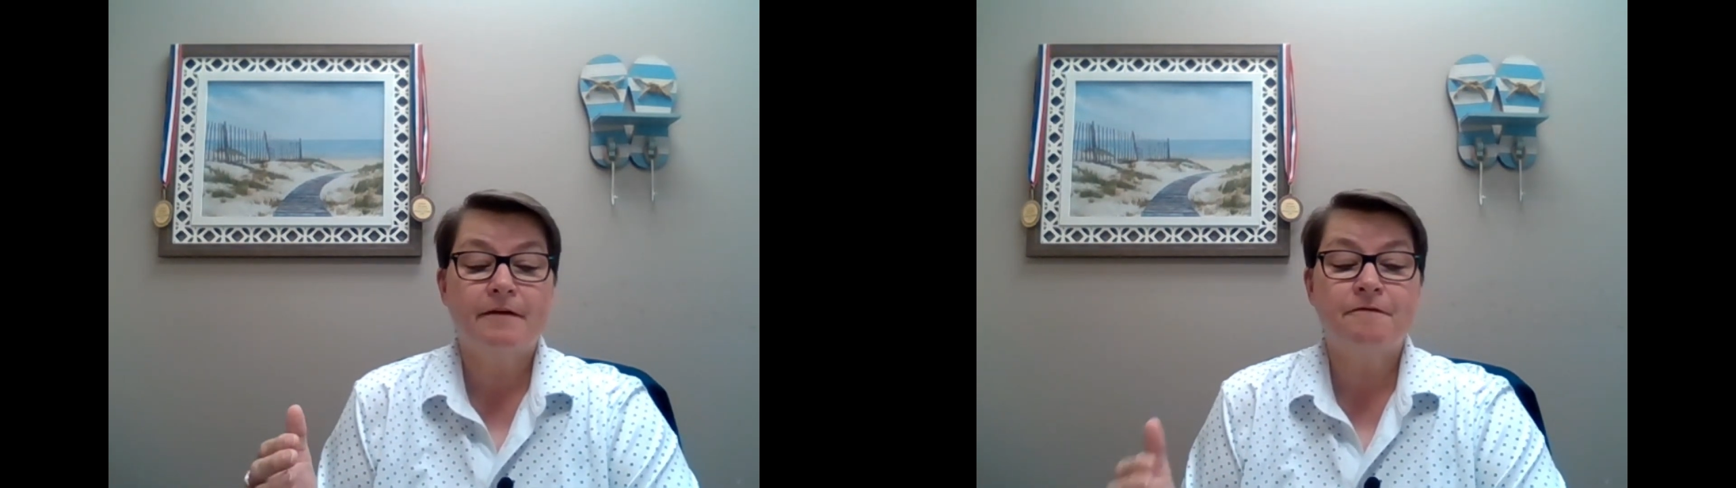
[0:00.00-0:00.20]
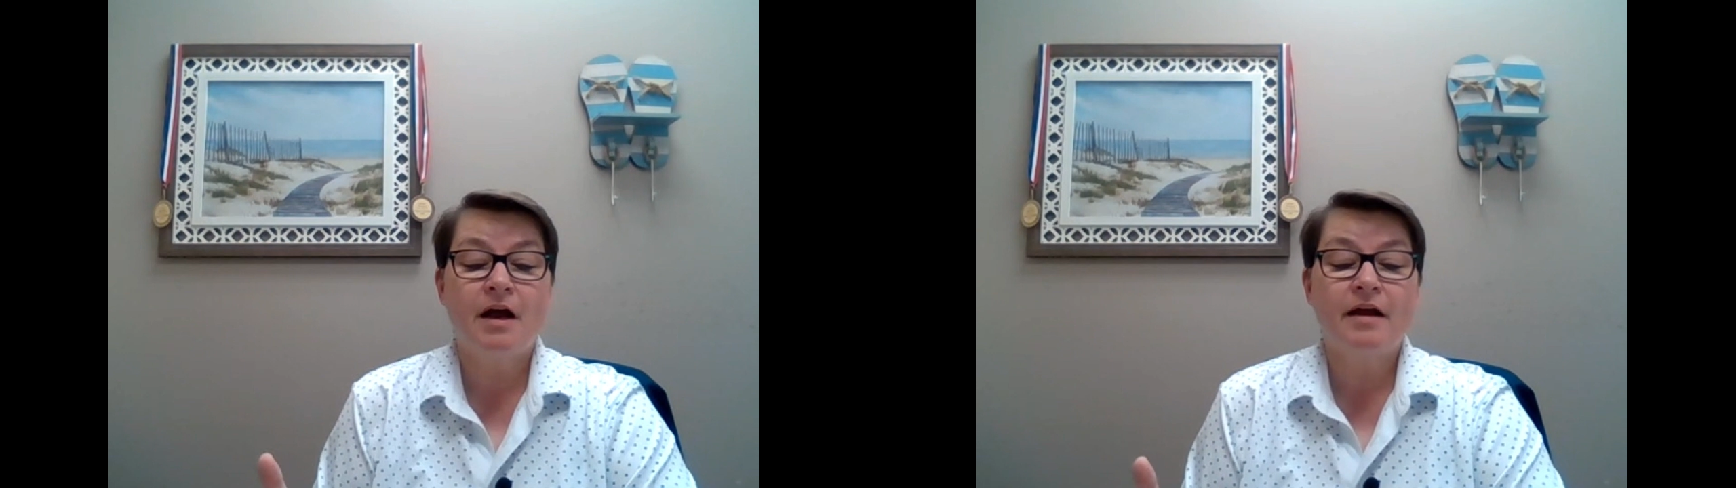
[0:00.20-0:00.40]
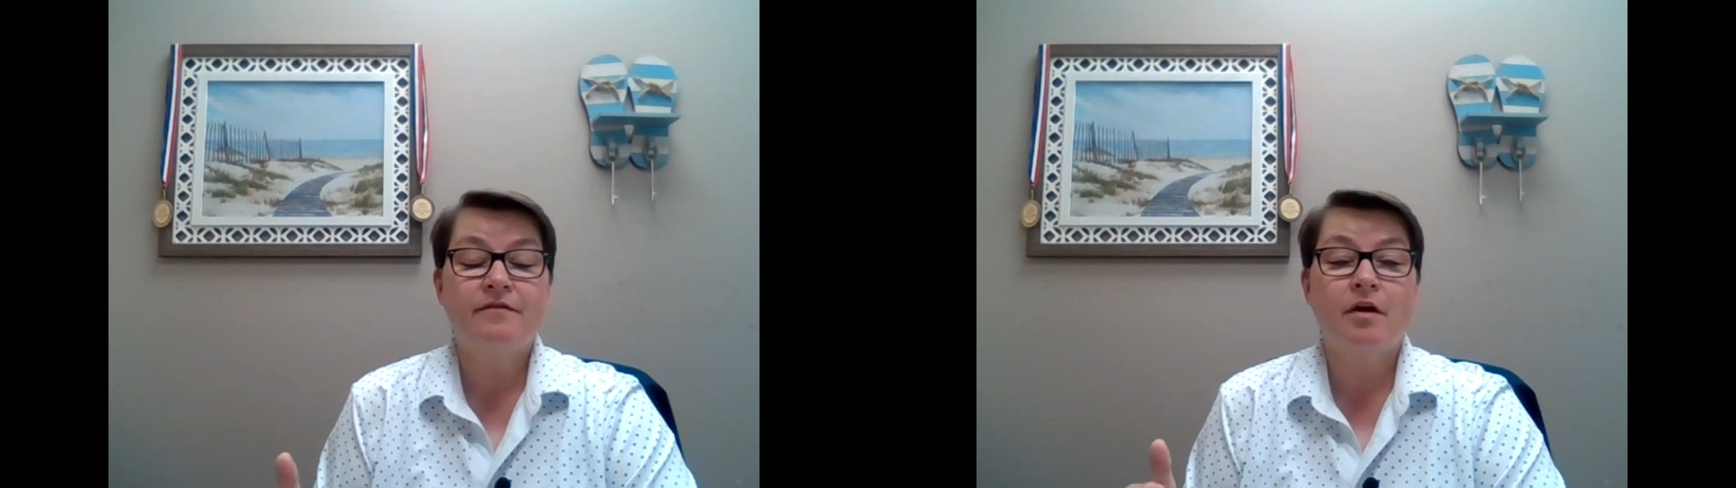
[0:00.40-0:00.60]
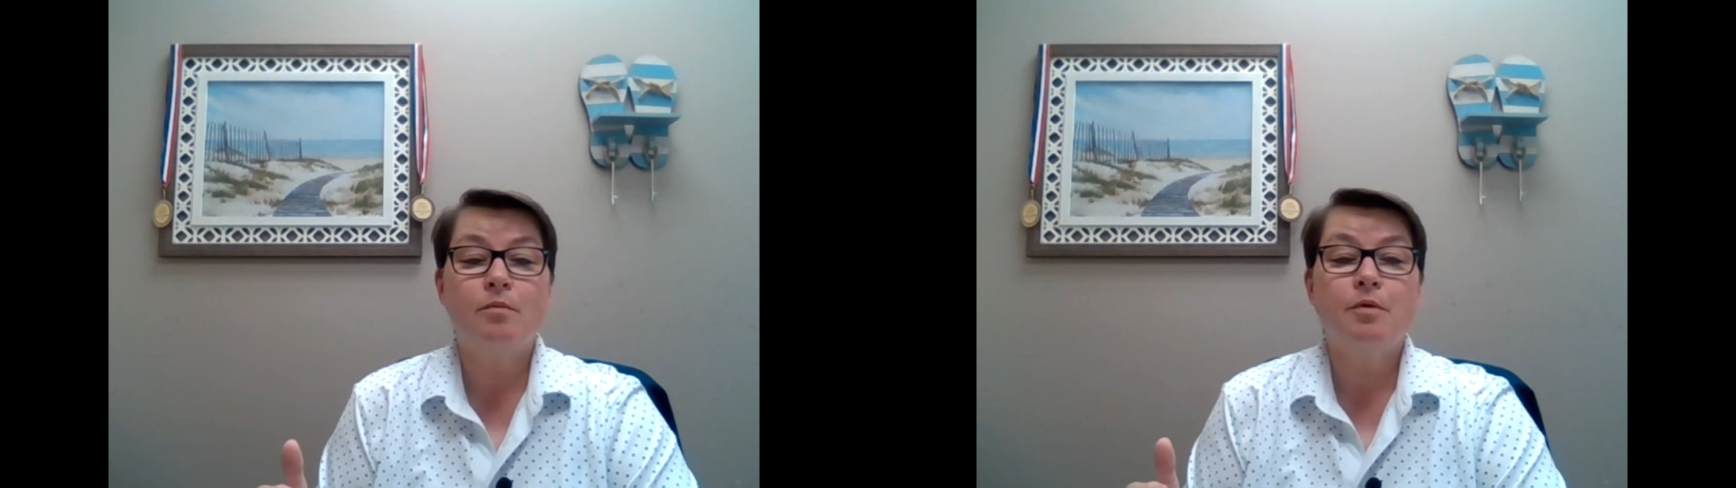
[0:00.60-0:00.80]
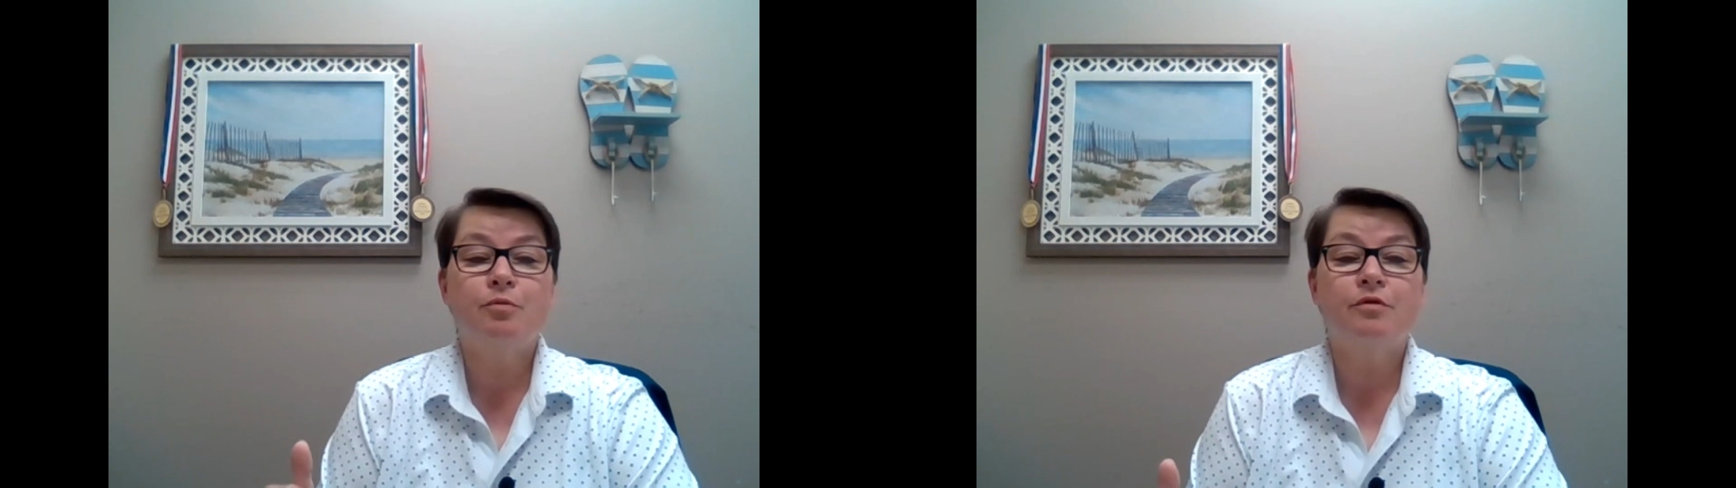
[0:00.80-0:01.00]
5
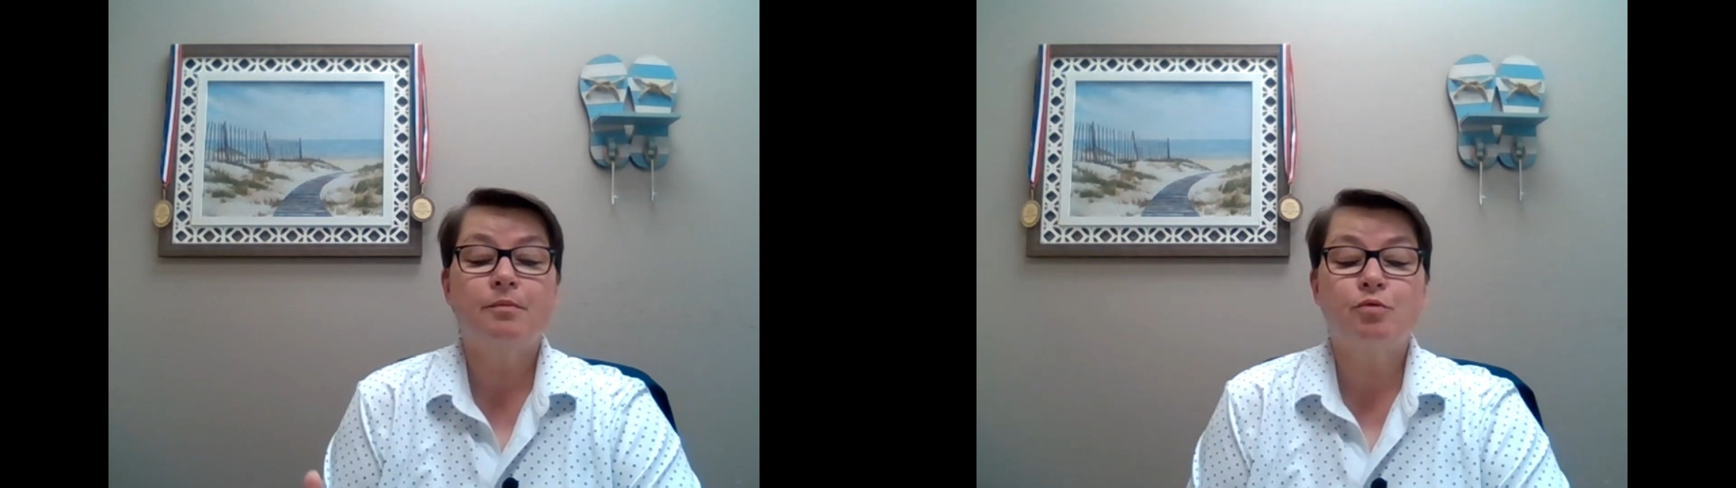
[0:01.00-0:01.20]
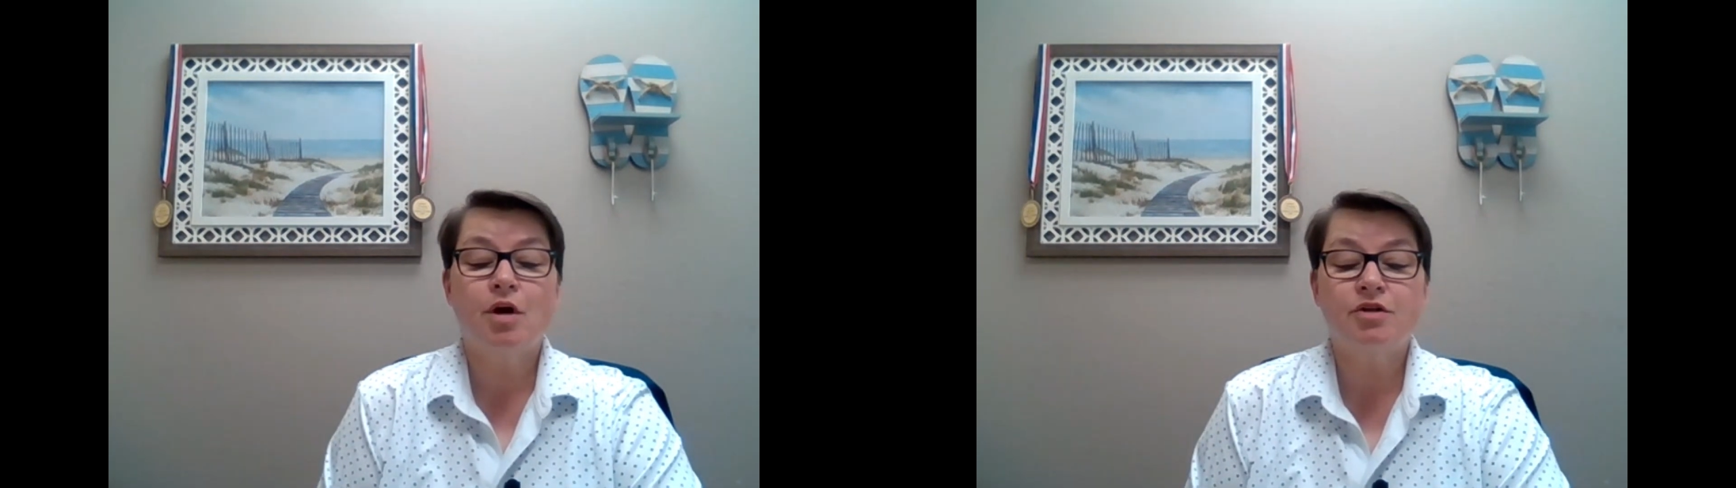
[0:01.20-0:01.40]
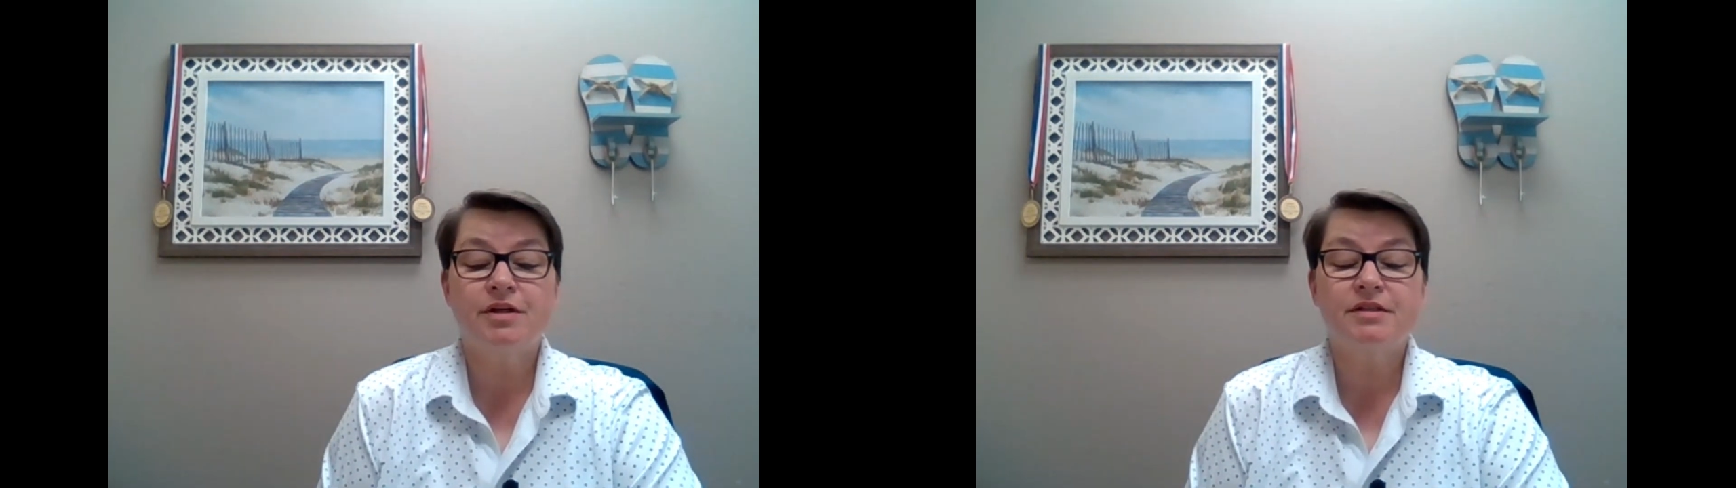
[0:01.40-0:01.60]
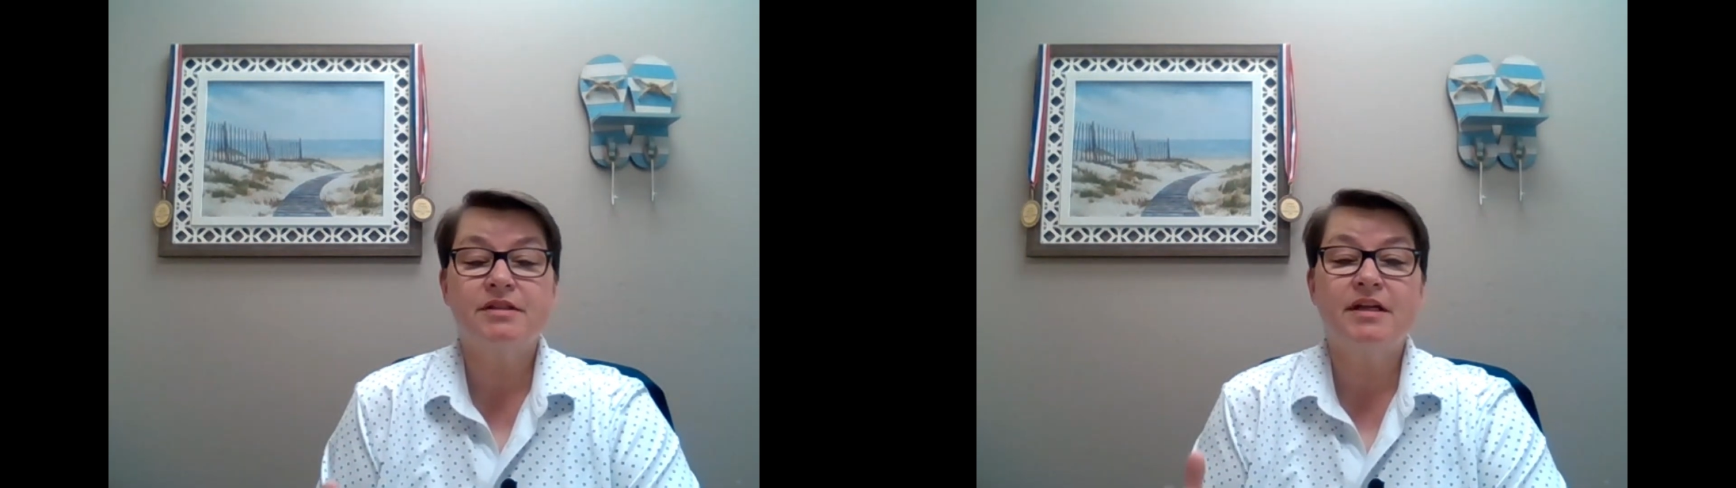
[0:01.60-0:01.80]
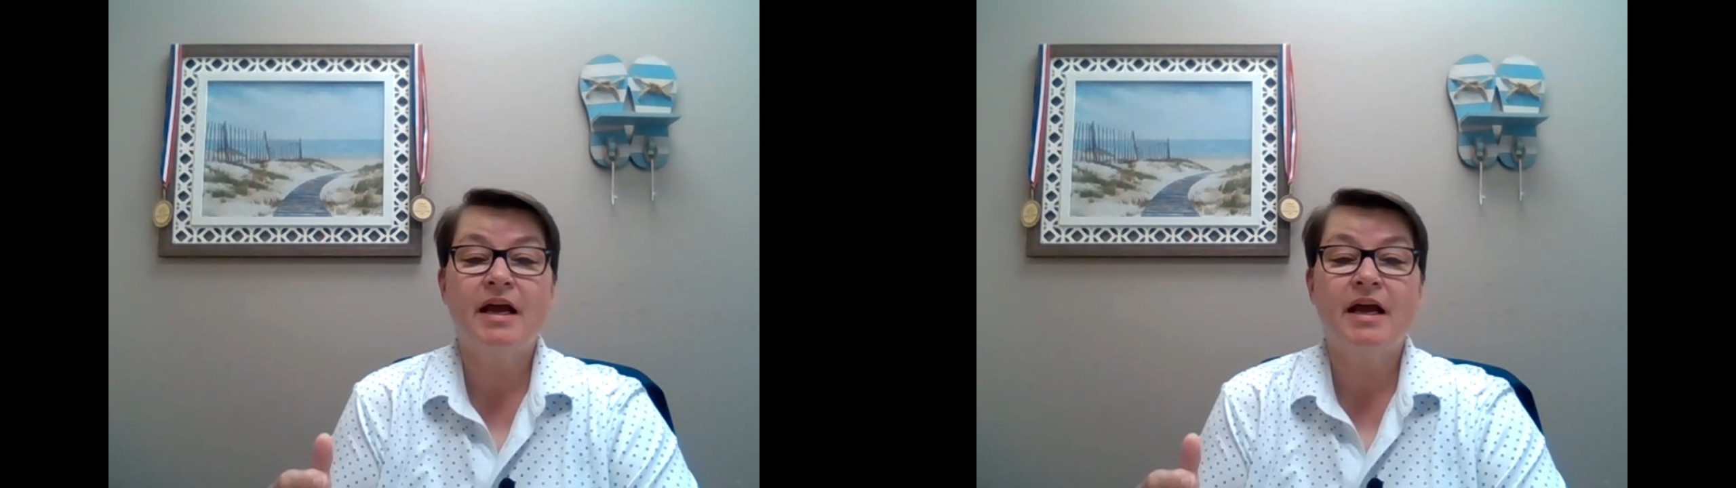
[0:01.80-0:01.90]
home improvement projects that